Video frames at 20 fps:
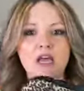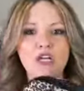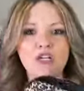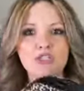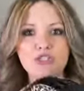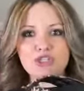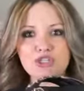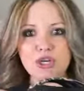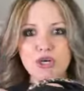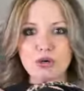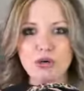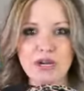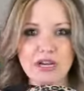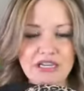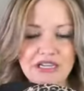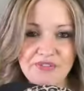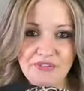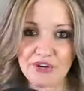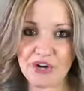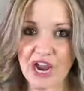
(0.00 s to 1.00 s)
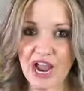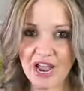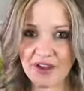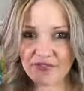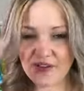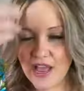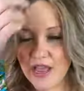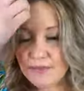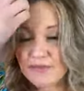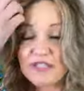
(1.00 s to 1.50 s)
So good if you're
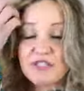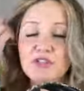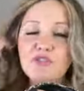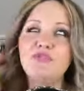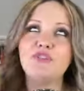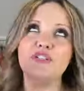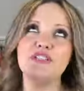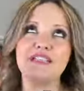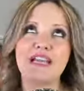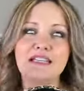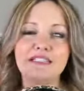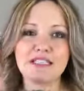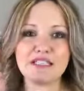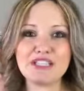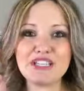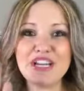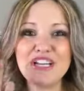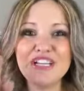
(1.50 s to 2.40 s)
half. Um, these are full sizes.